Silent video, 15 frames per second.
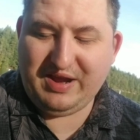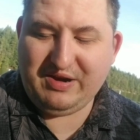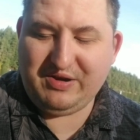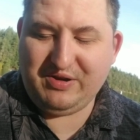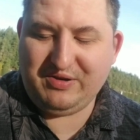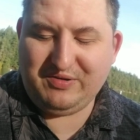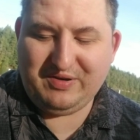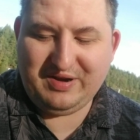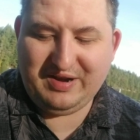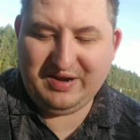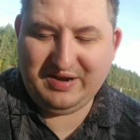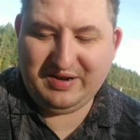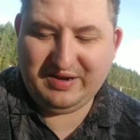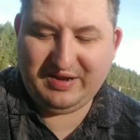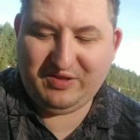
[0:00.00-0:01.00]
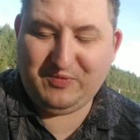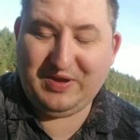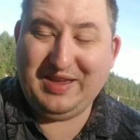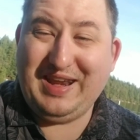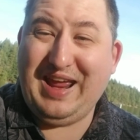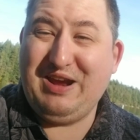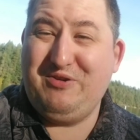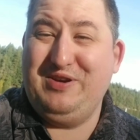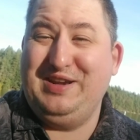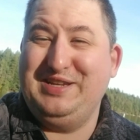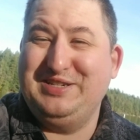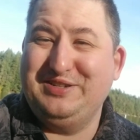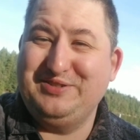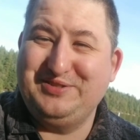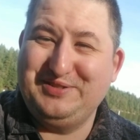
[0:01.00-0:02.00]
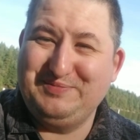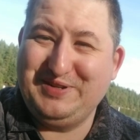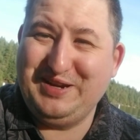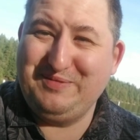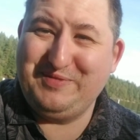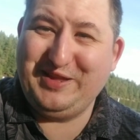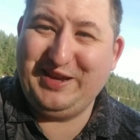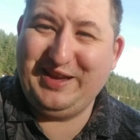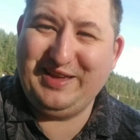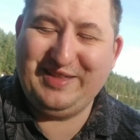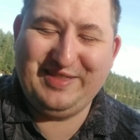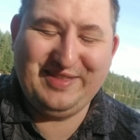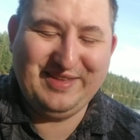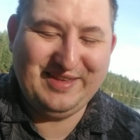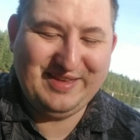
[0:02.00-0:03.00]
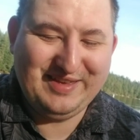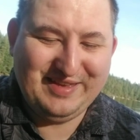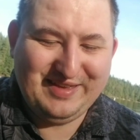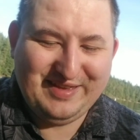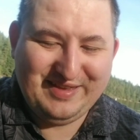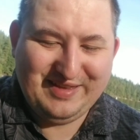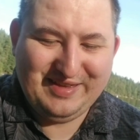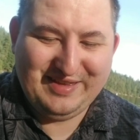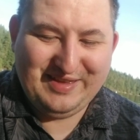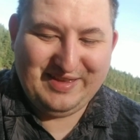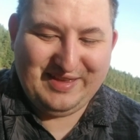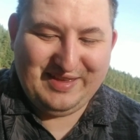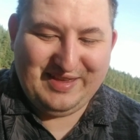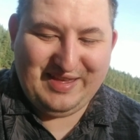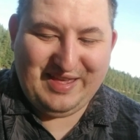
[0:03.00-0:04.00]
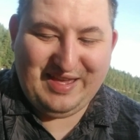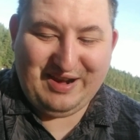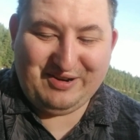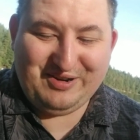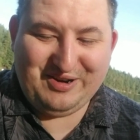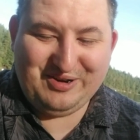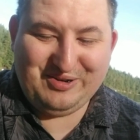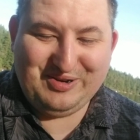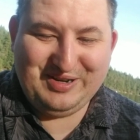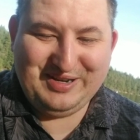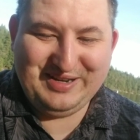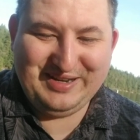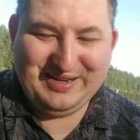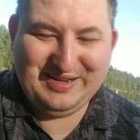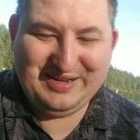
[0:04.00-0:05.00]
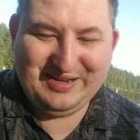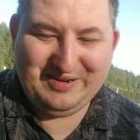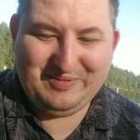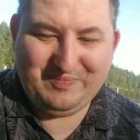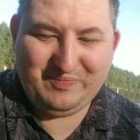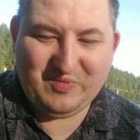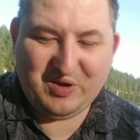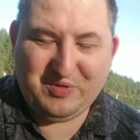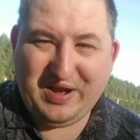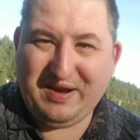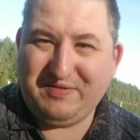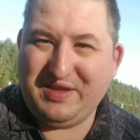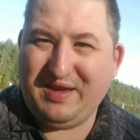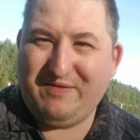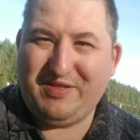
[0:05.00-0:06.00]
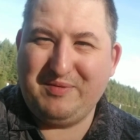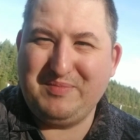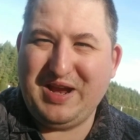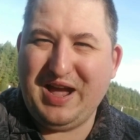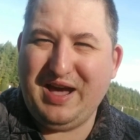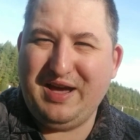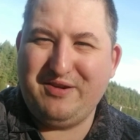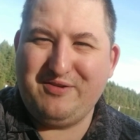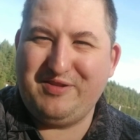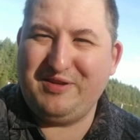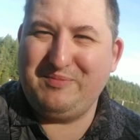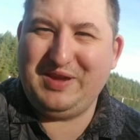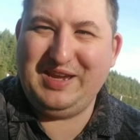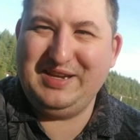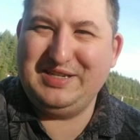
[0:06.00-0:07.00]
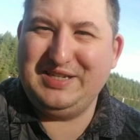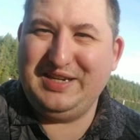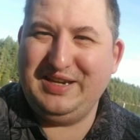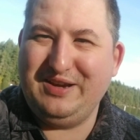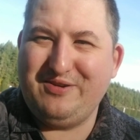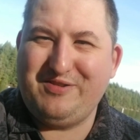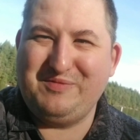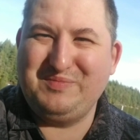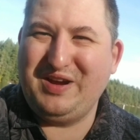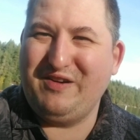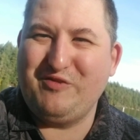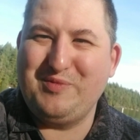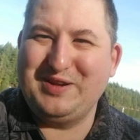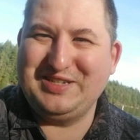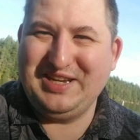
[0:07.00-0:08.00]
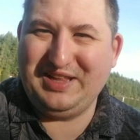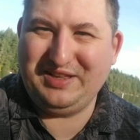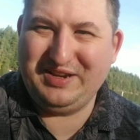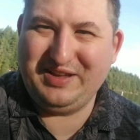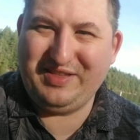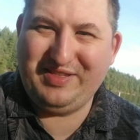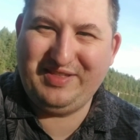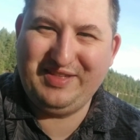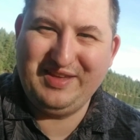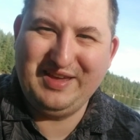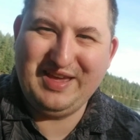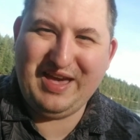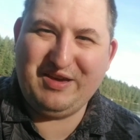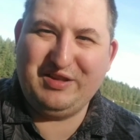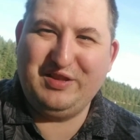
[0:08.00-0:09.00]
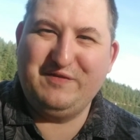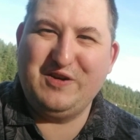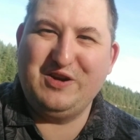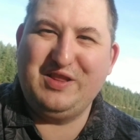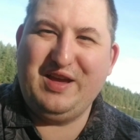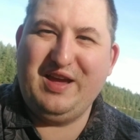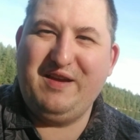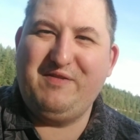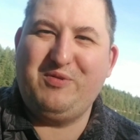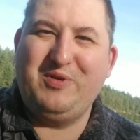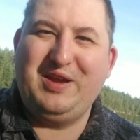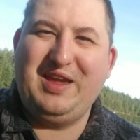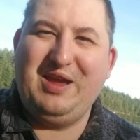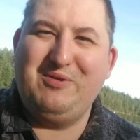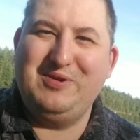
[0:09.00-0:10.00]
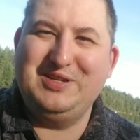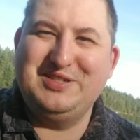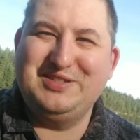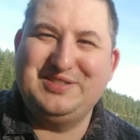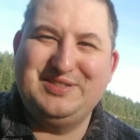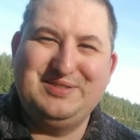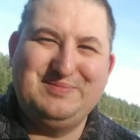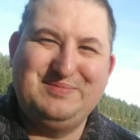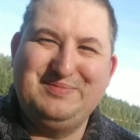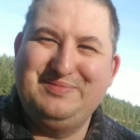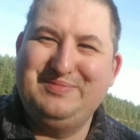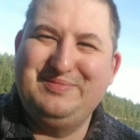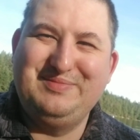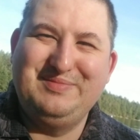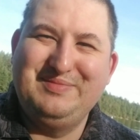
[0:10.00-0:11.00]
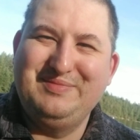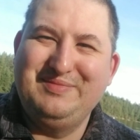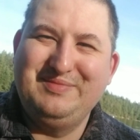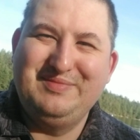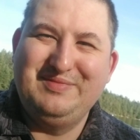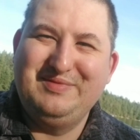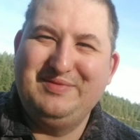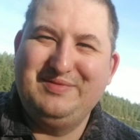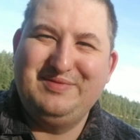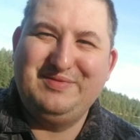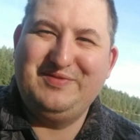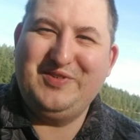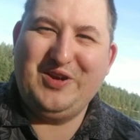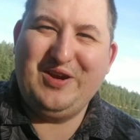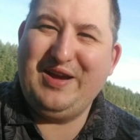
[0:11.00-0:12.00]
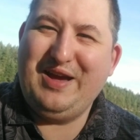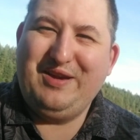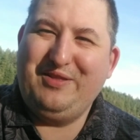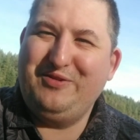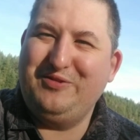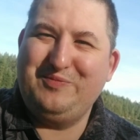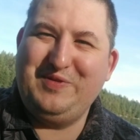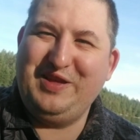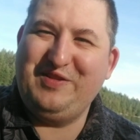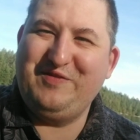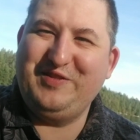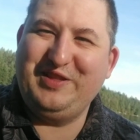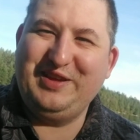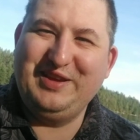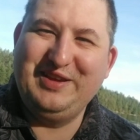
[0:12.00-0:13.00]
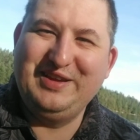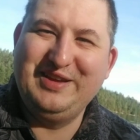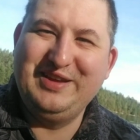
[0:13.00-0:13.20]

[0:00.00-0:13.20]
I don't know. Because we get angry at each other sometimes, I guess. I don't know. Why do we have to have some God or some ET or some government telling us how to live our lives? Why can't we just figure out how to do it peacefully.